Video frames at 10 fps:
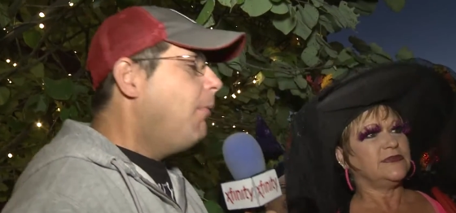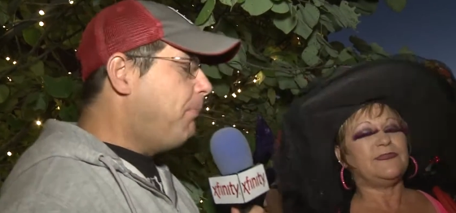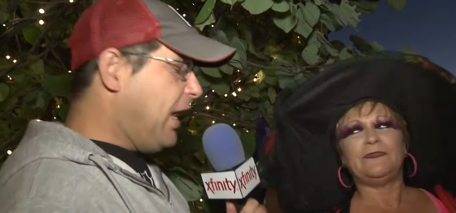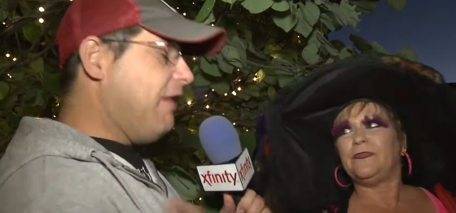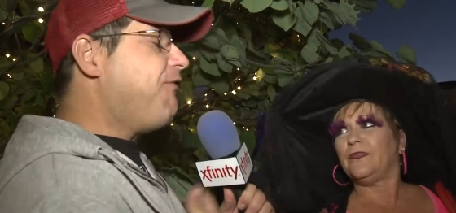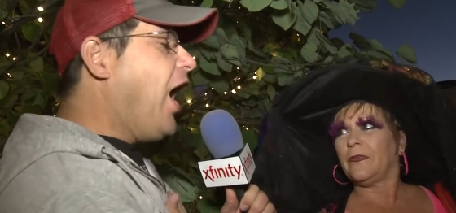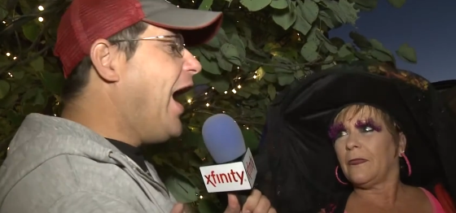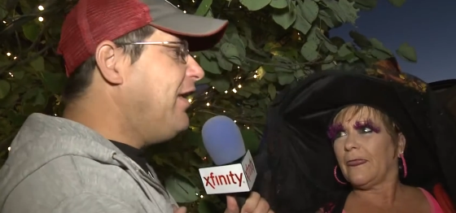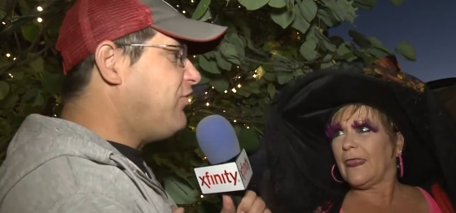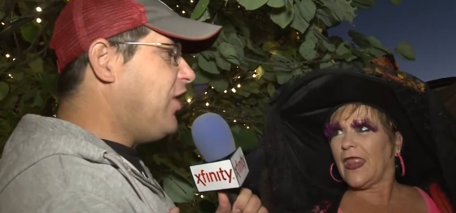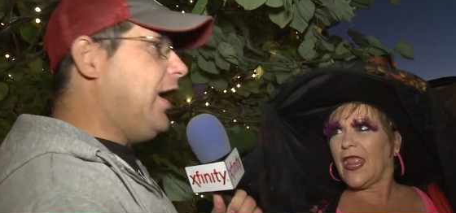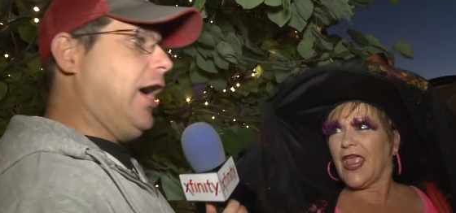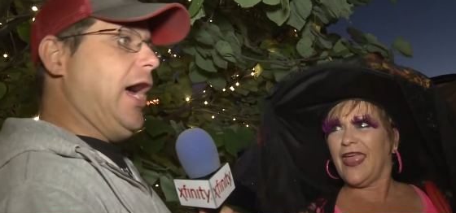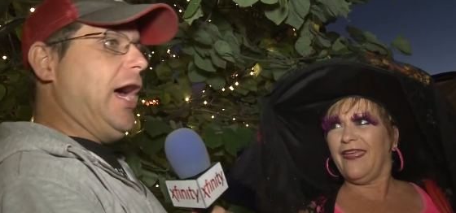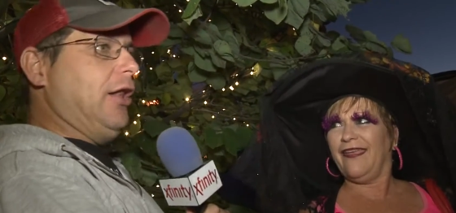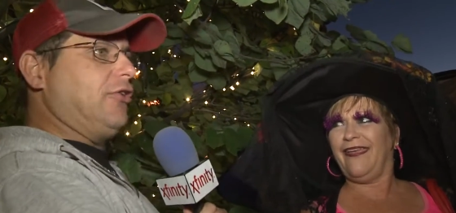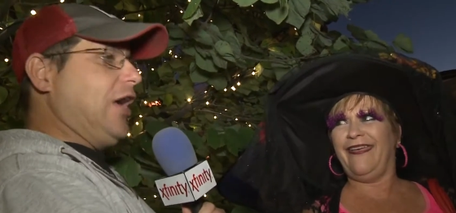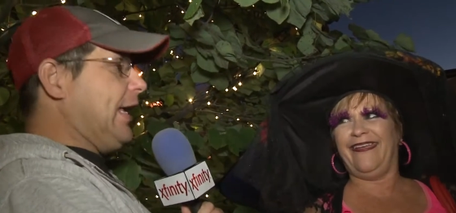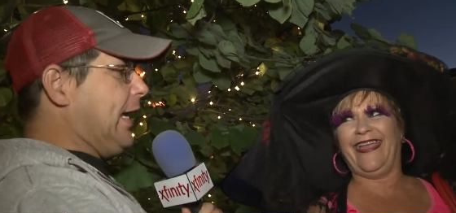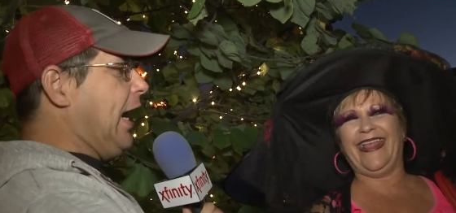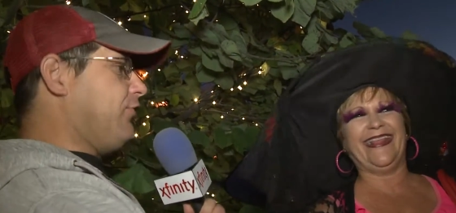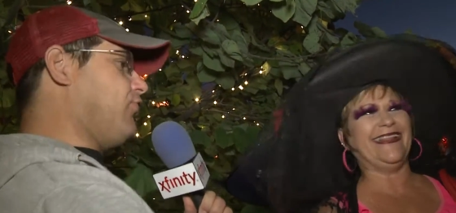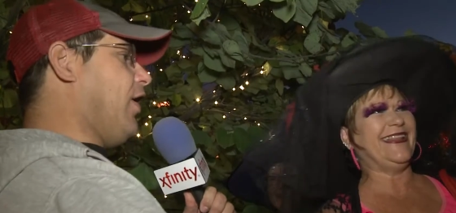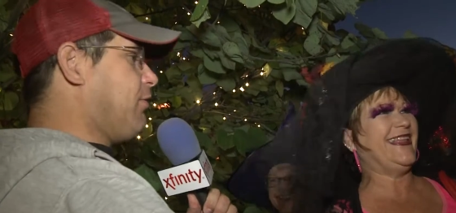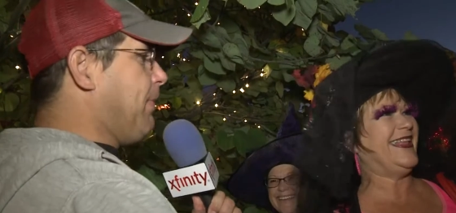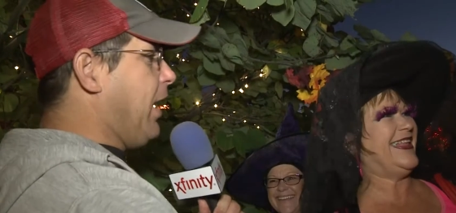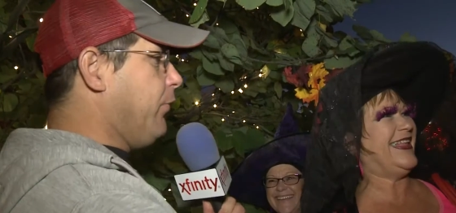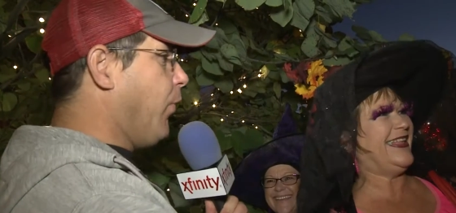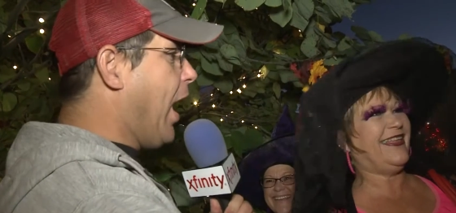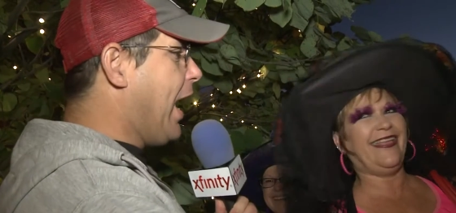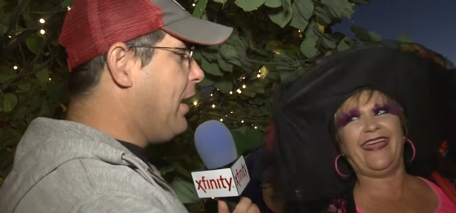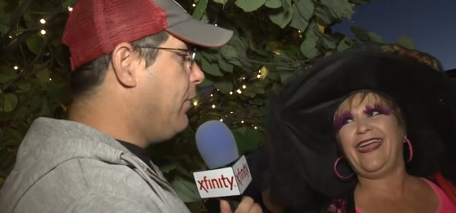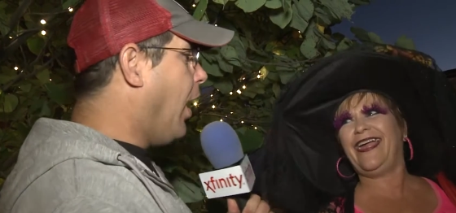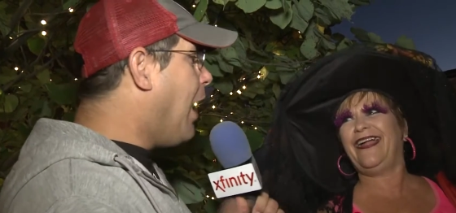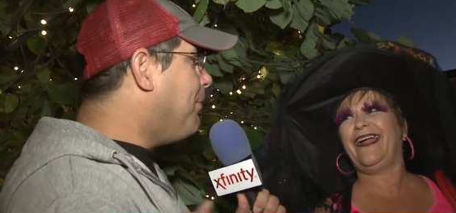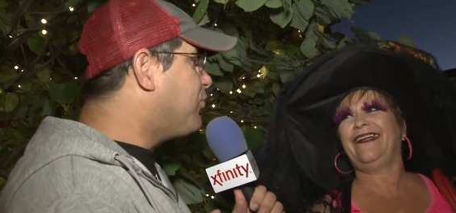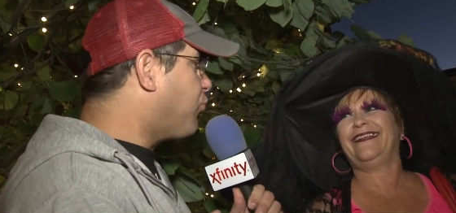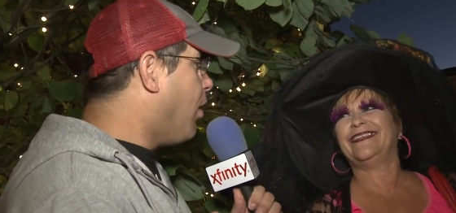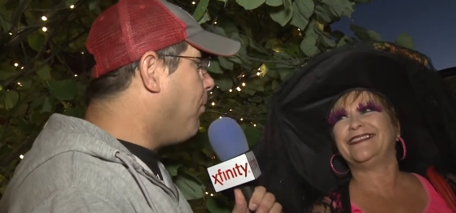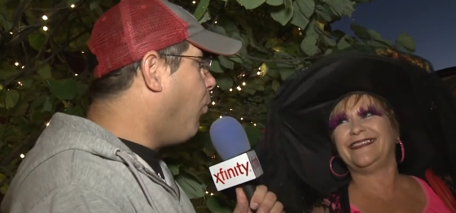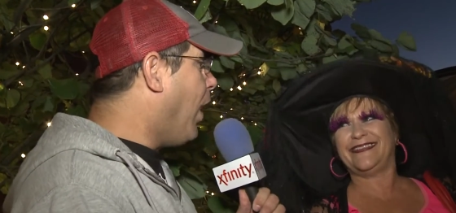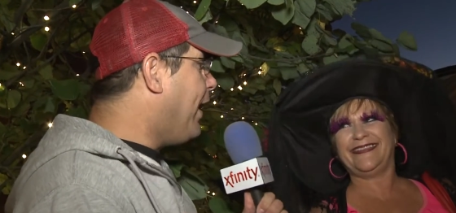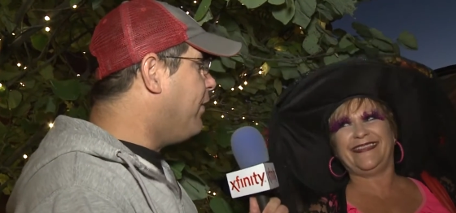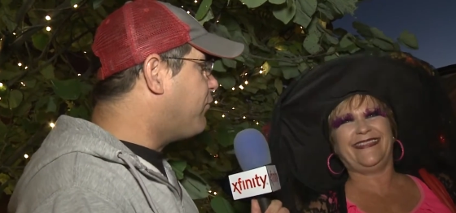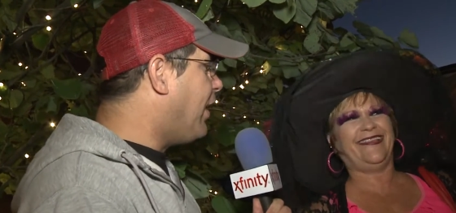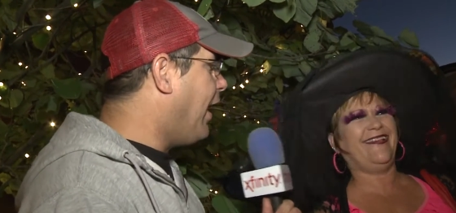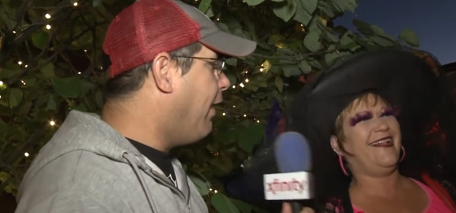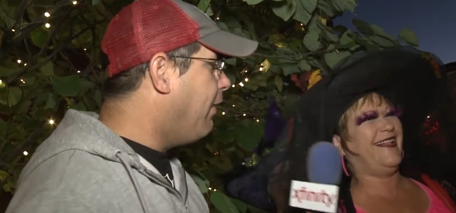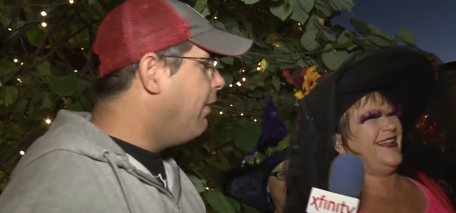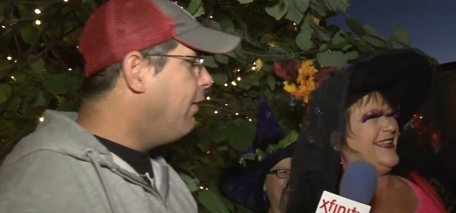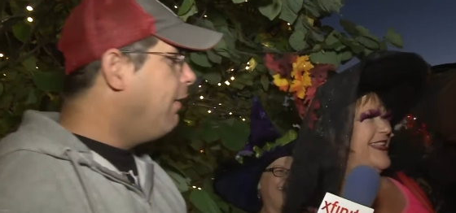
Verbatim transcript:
Speaker 1: But if I say, hey, it looks like you guys are dressed about and right, I'm in trouble. Why is that?